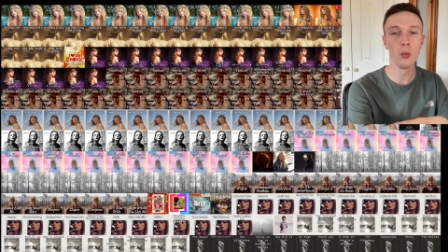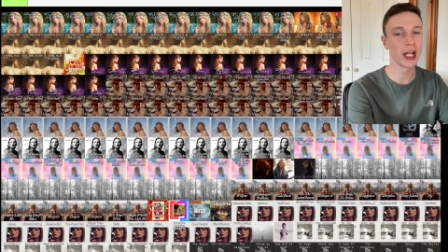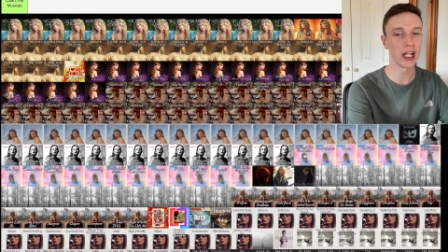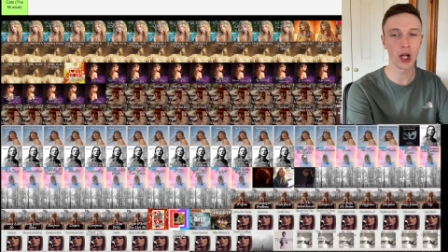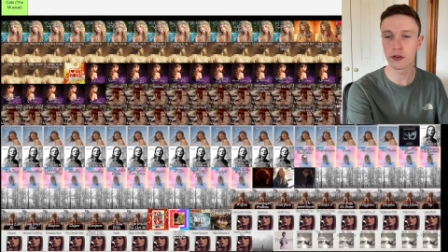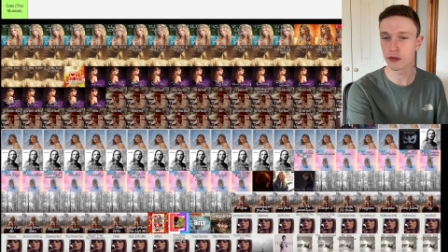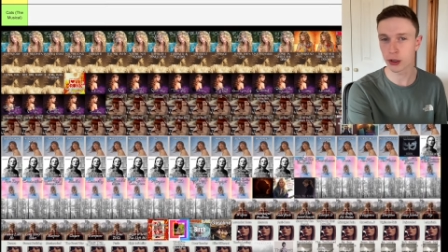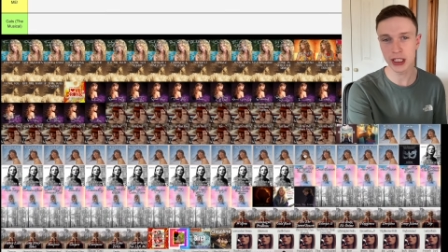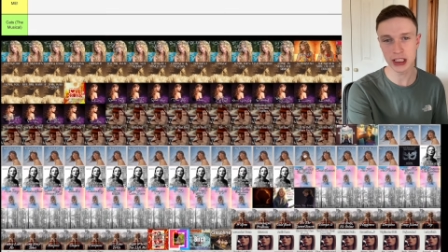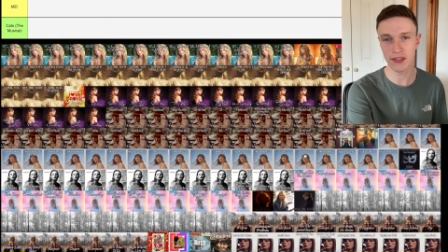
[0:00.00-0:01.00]
we're going to go
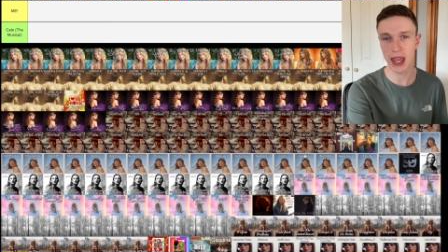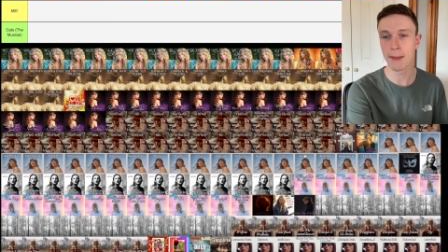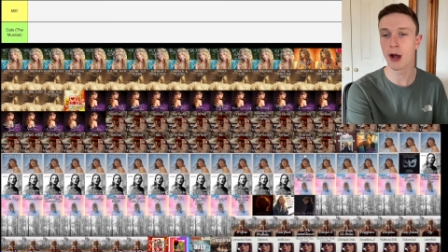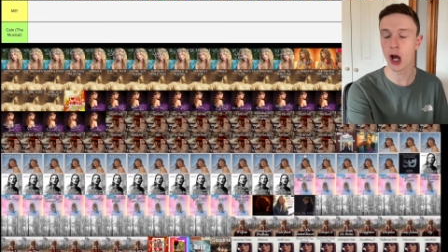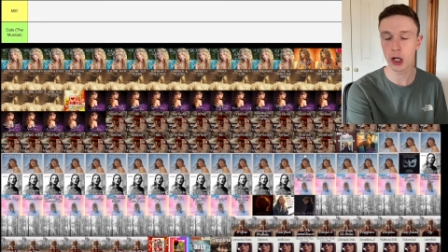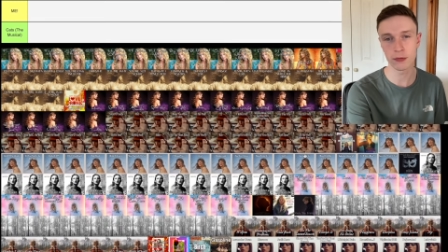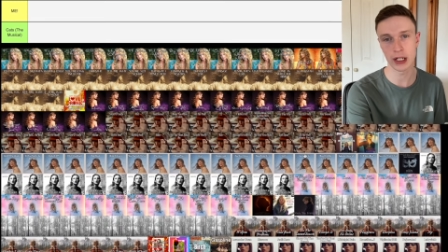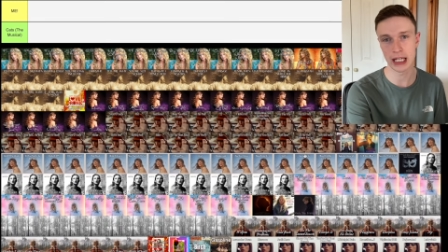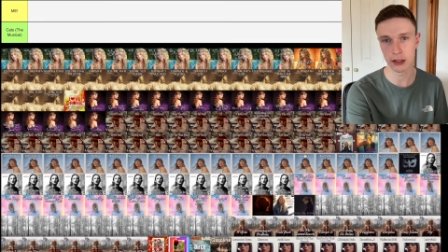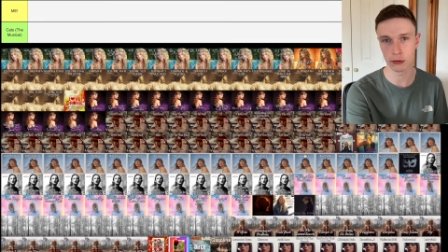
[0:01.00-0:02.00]
through each of them,
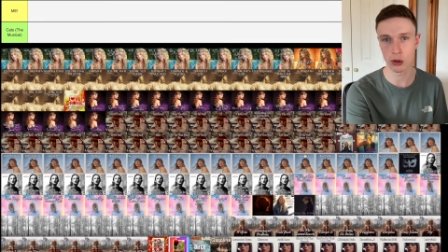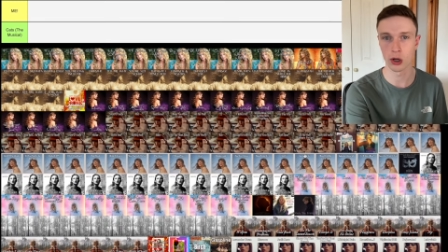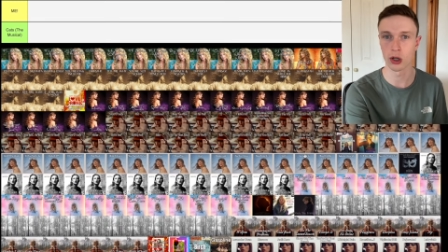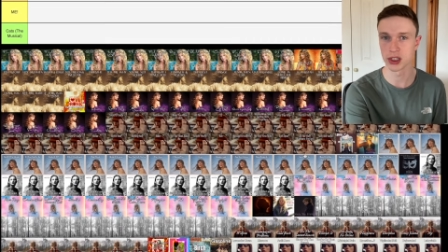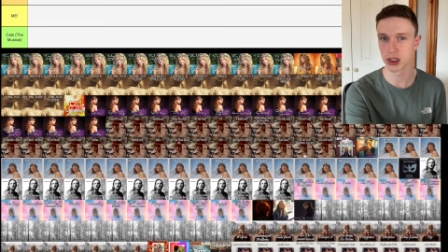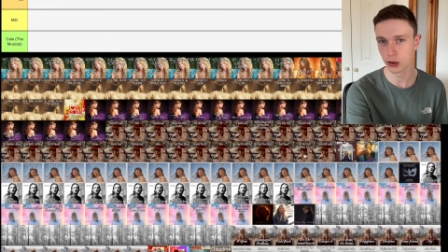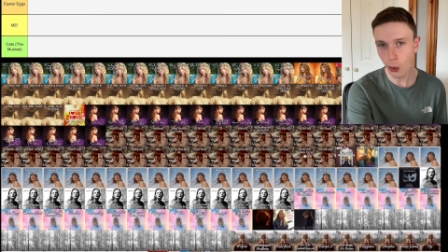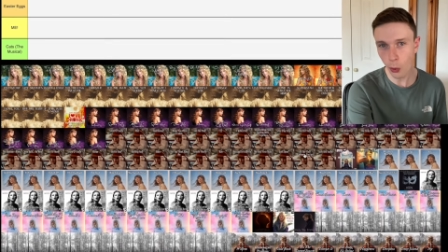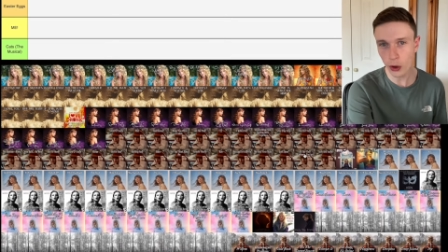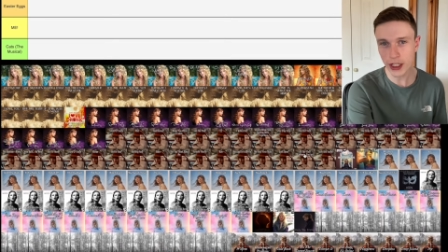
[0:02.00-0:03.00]
hopefully in chronological
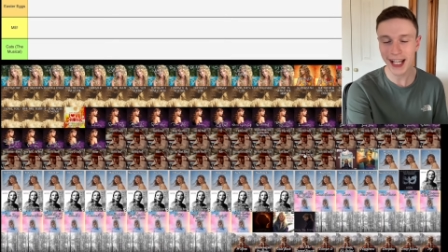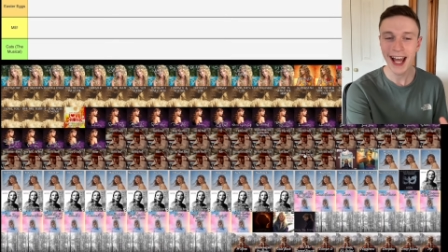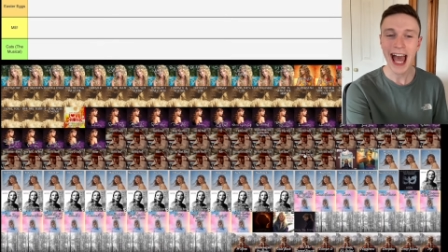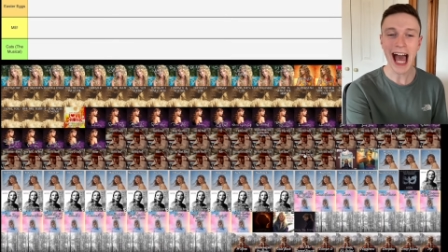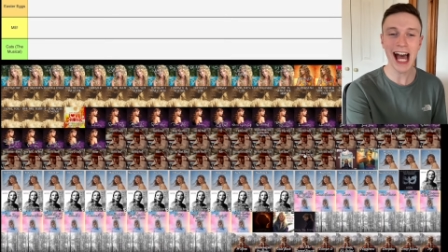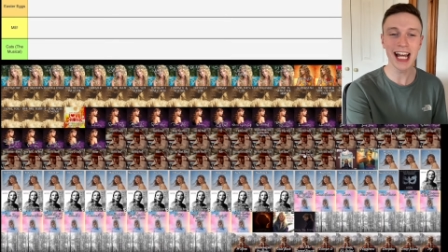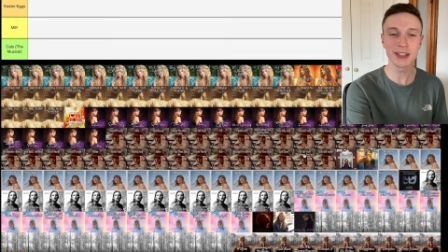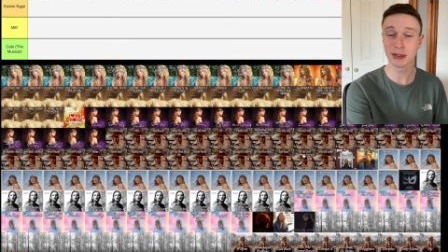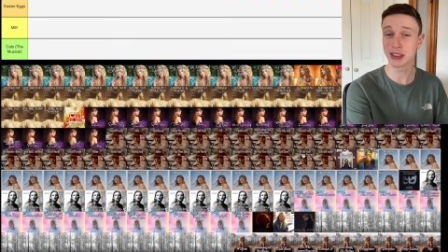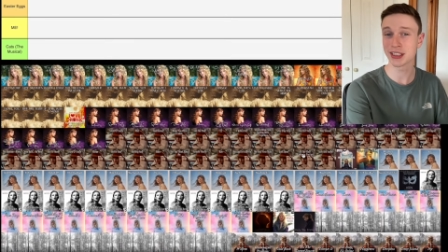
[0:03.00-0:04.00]
order,
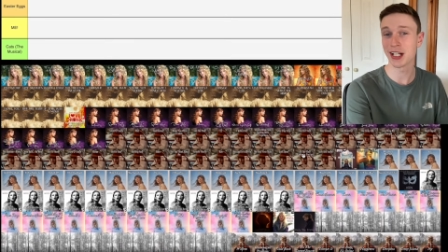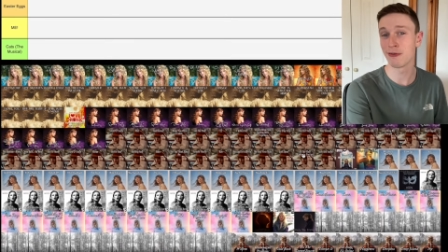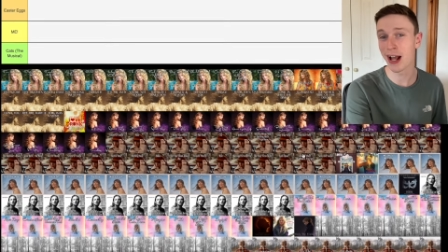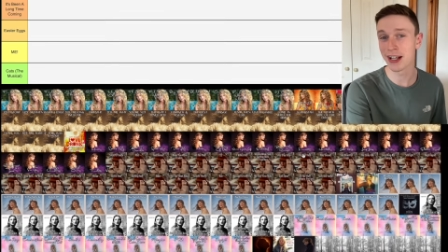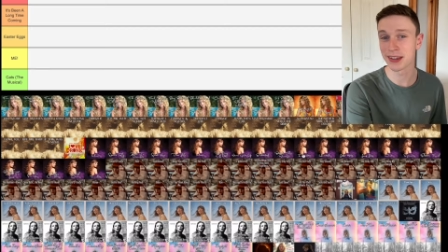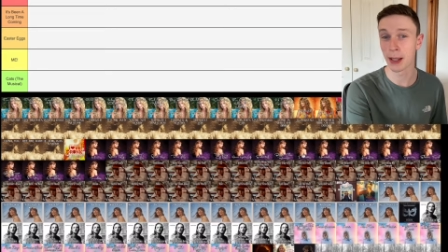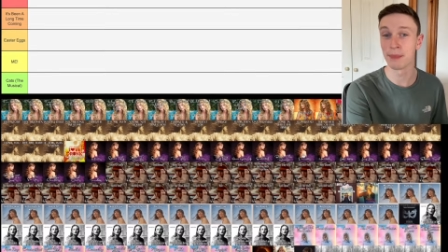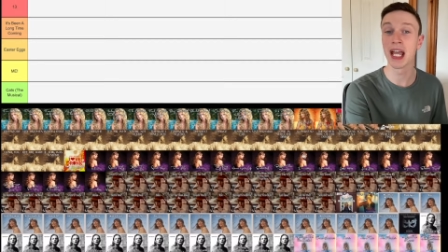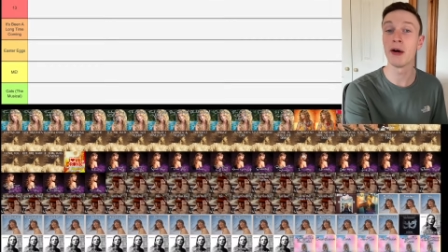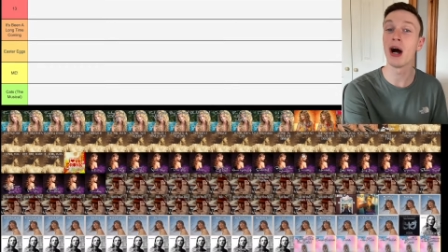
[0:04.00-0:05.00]
and we're just going to rank them.
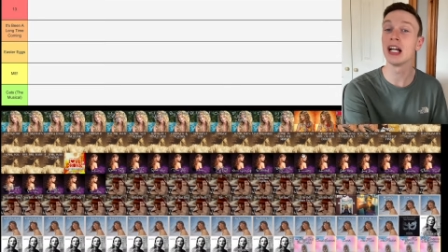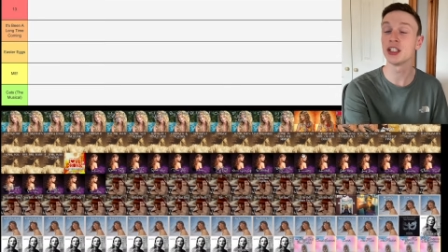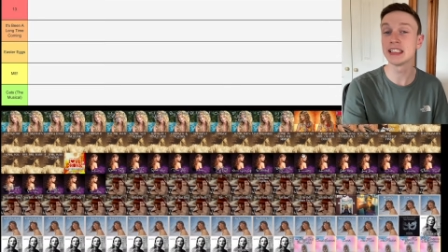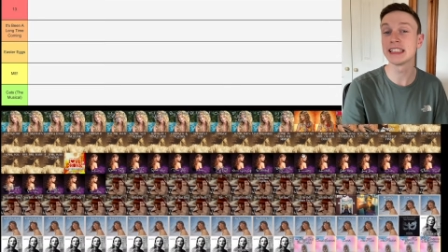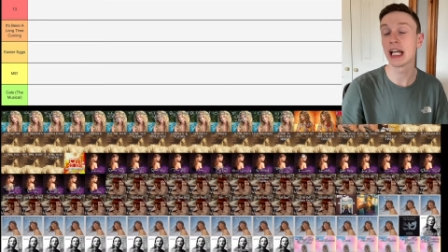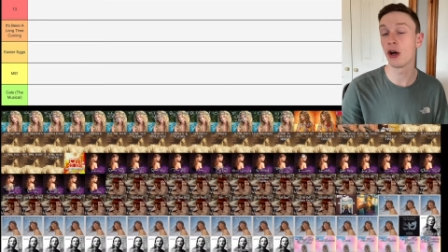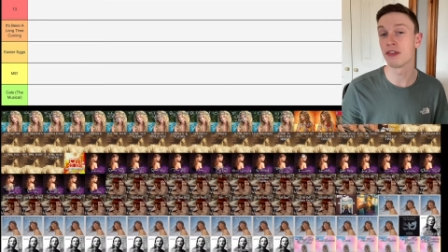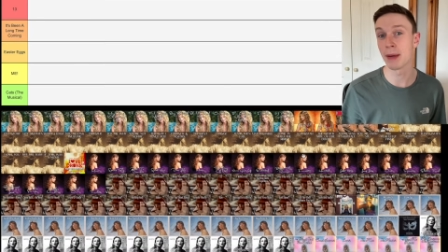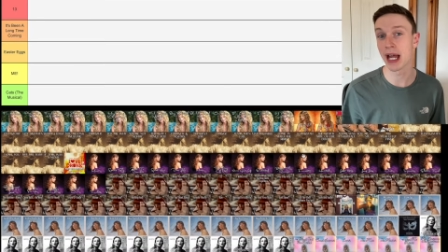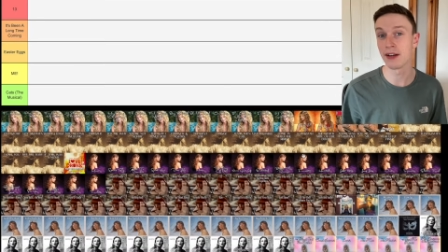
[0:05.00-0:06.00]
Now, I should say off
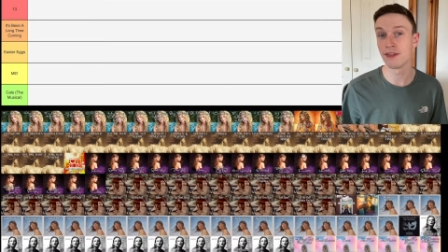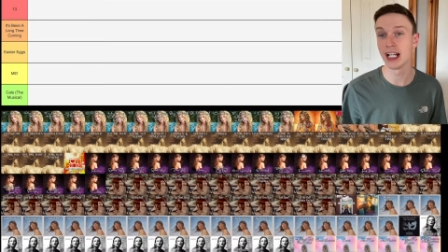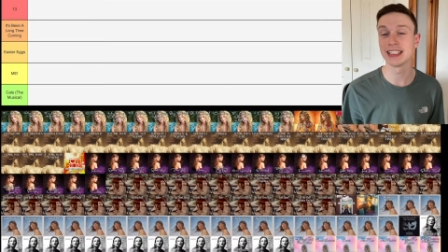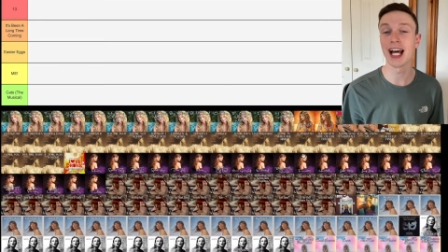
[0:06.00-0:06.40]
the bat first,